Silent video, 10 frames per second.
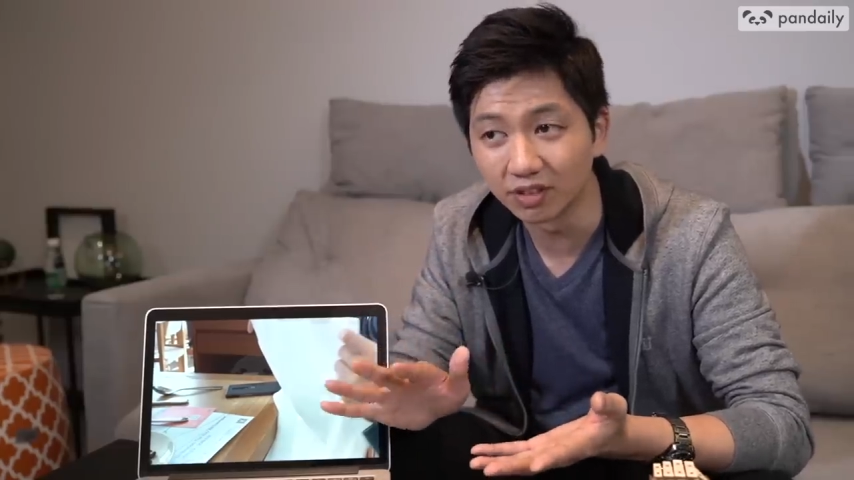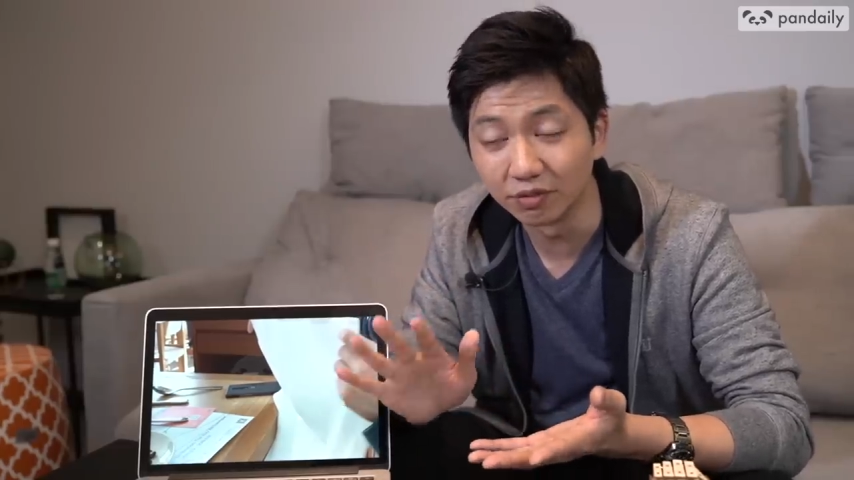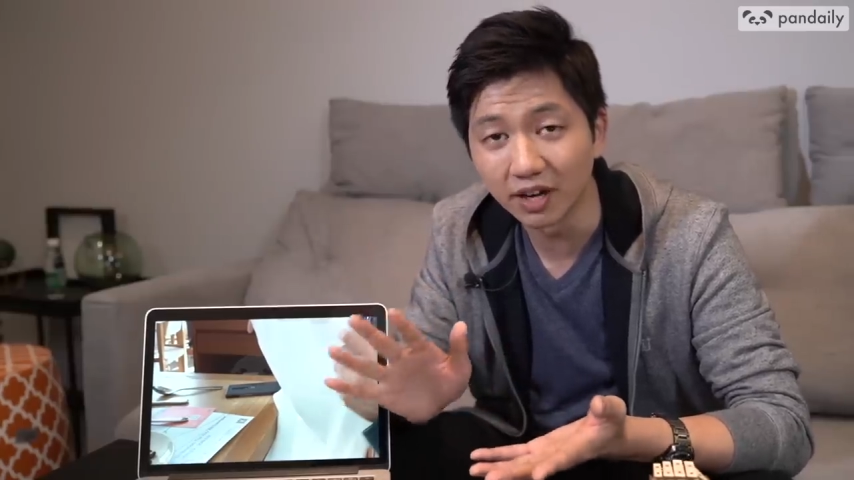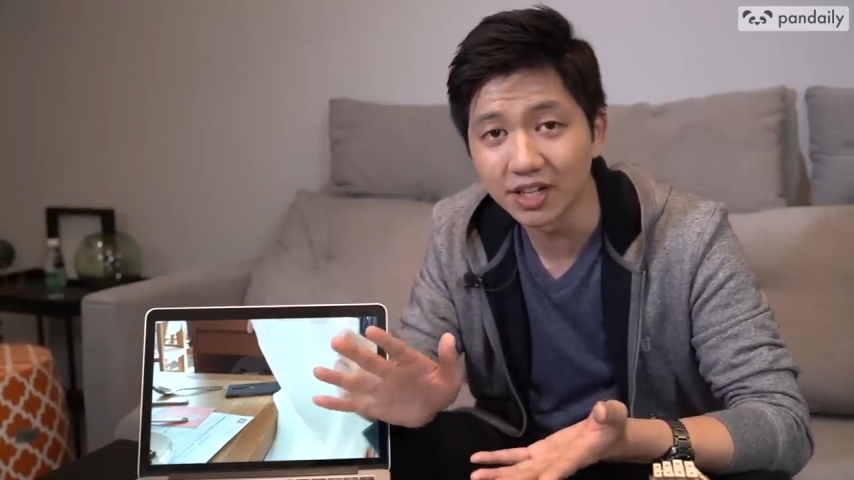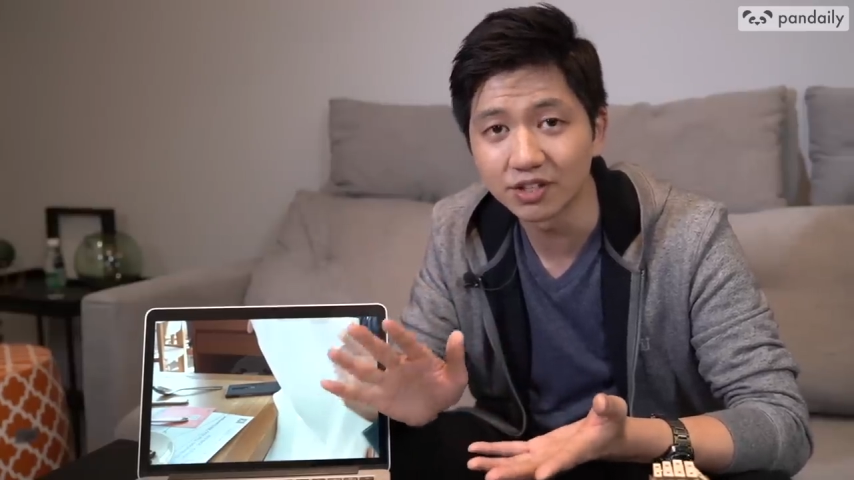
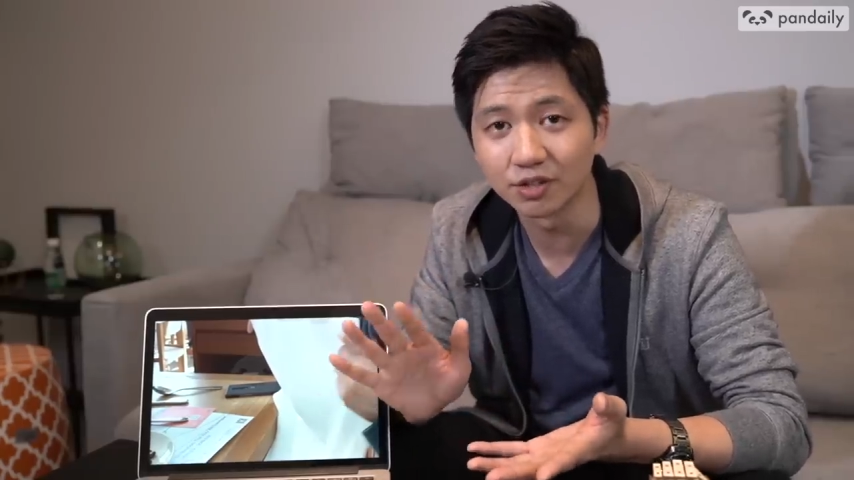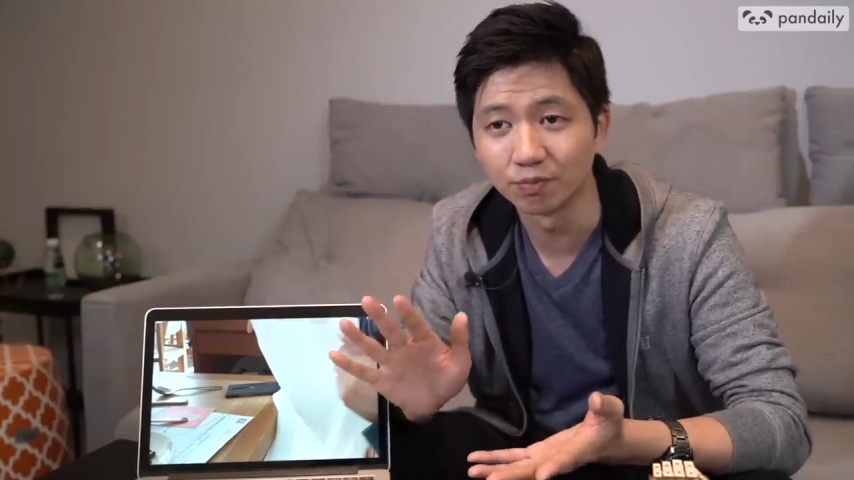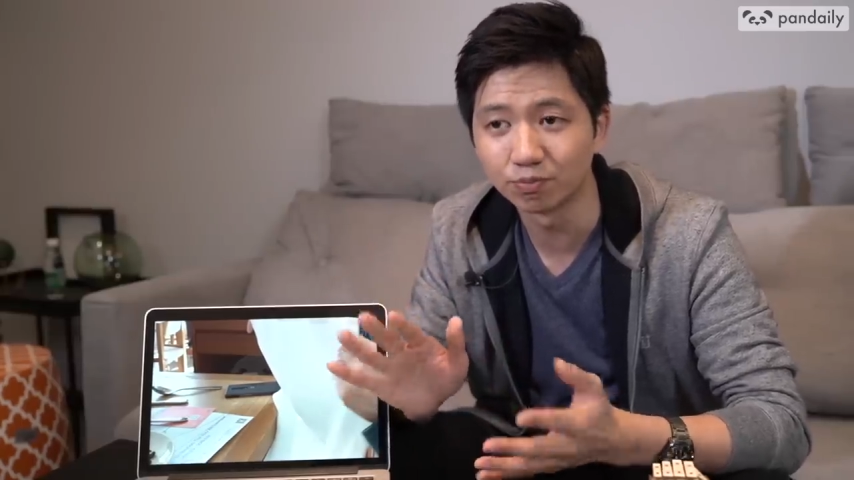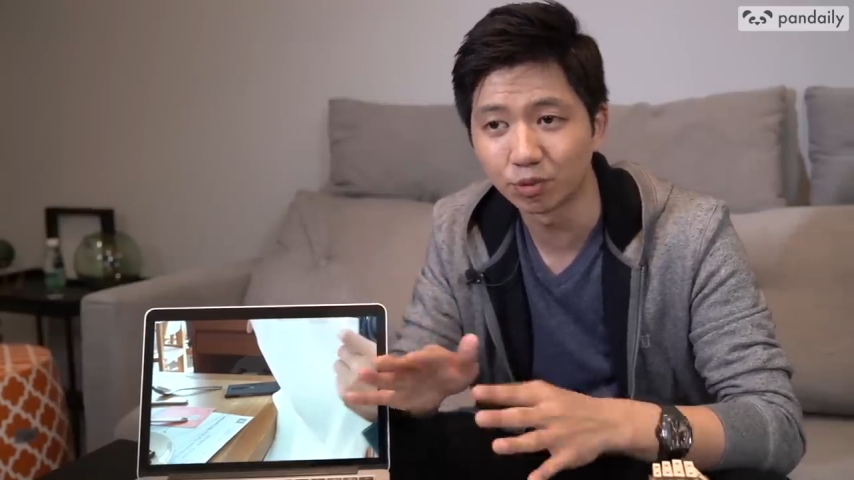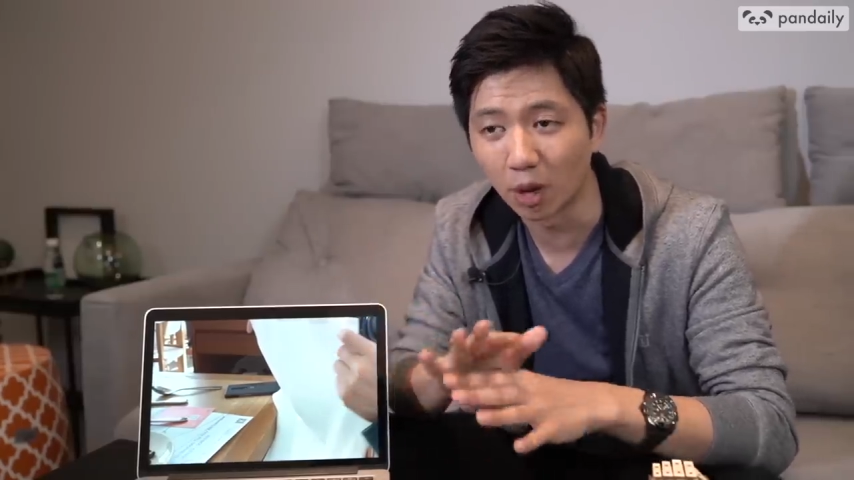device to
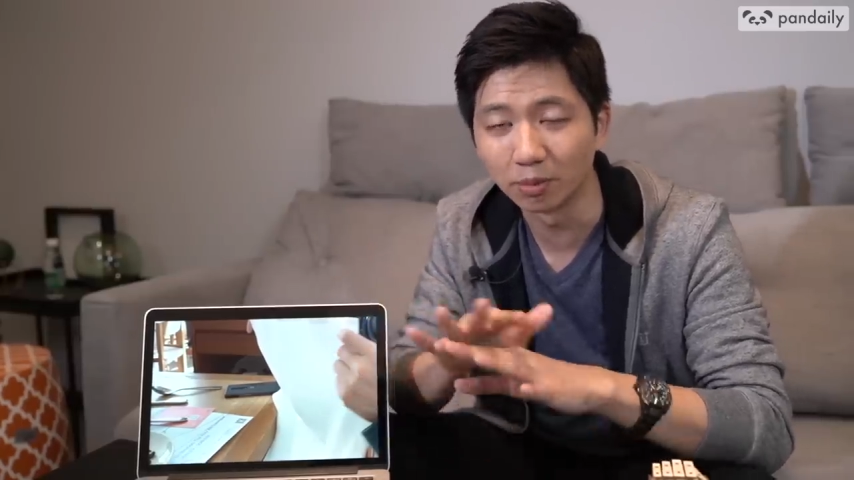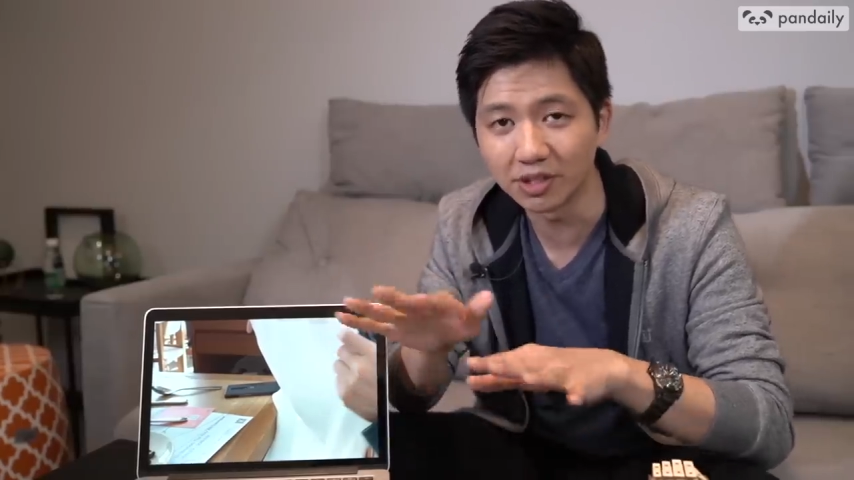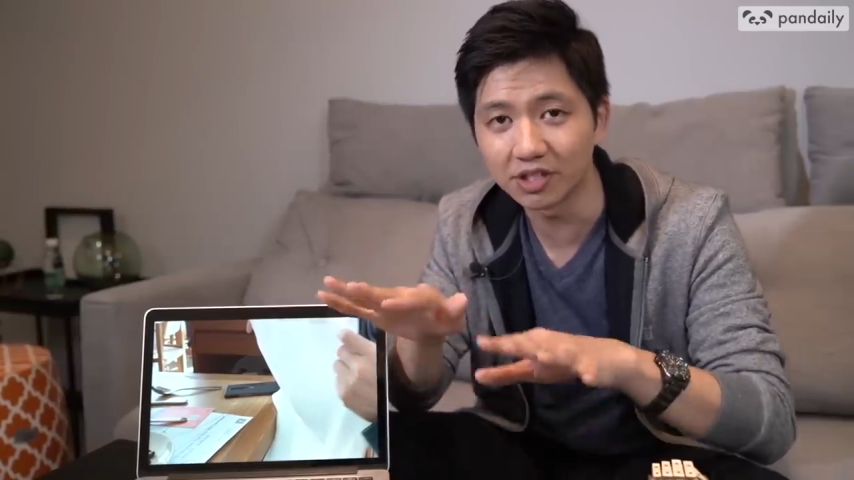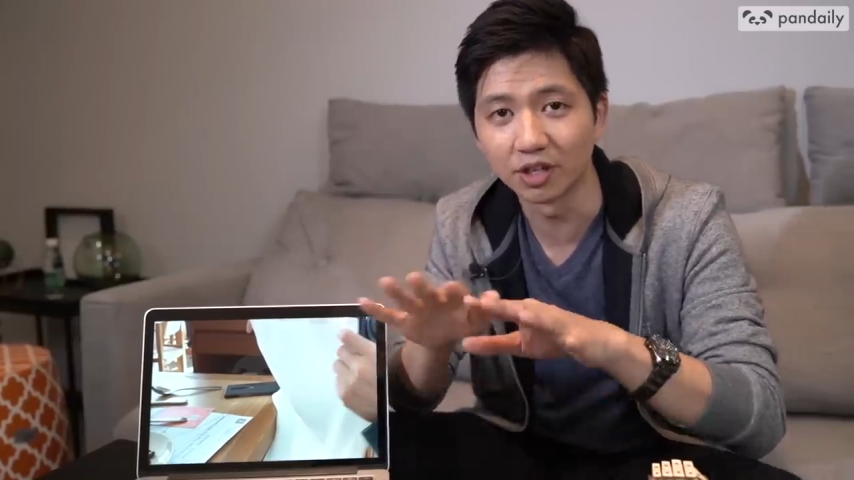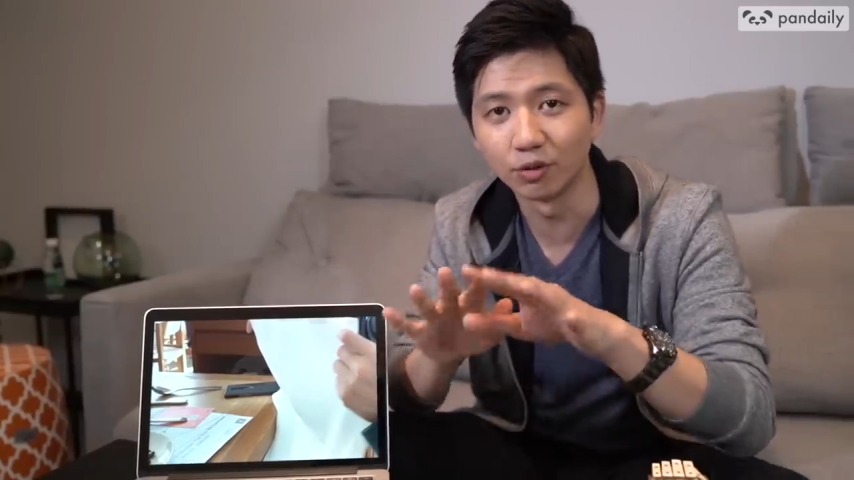
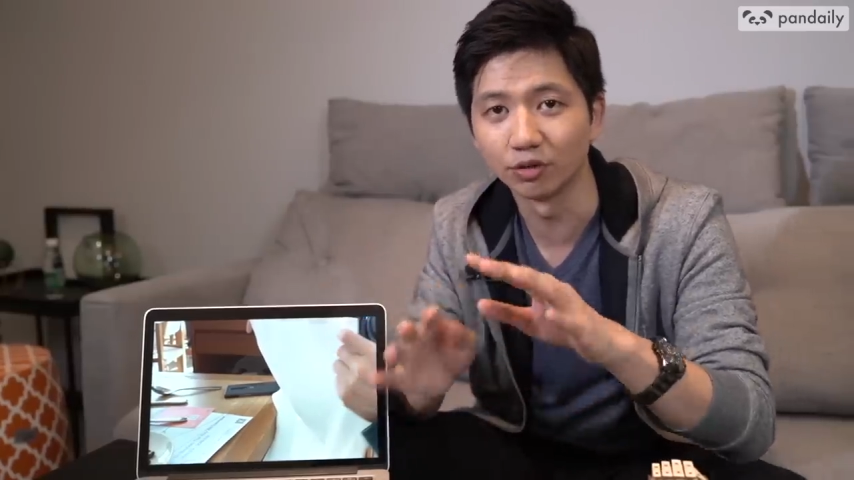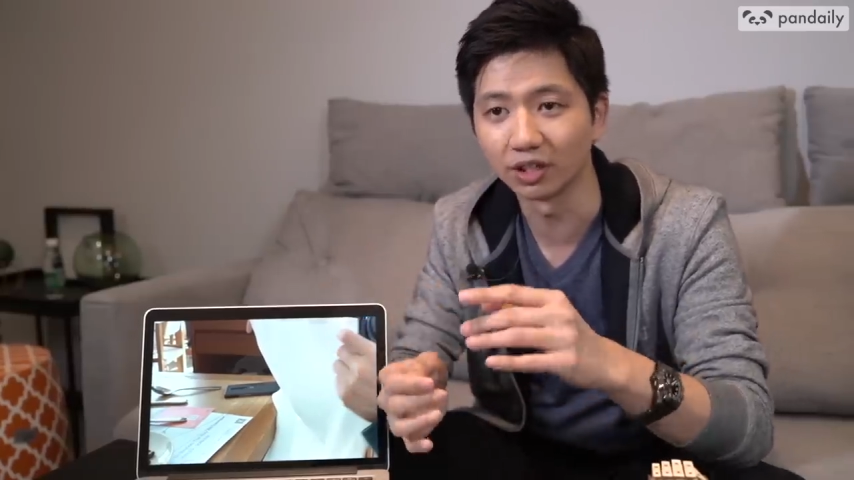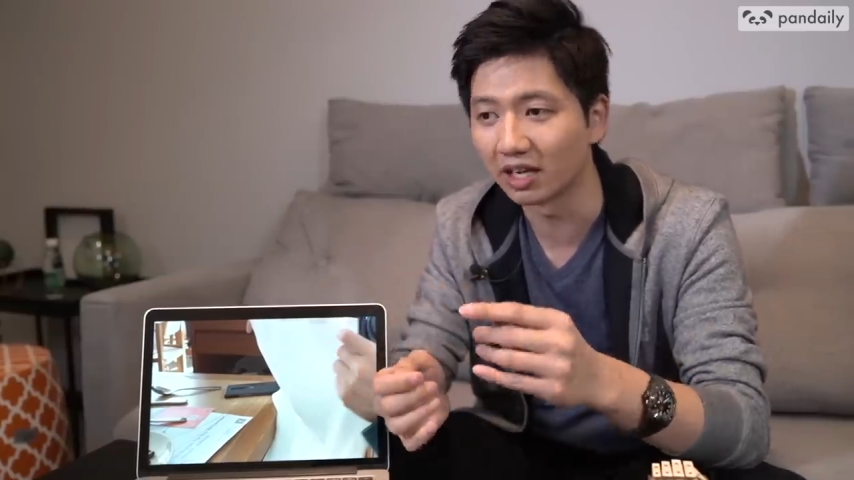probably sit around the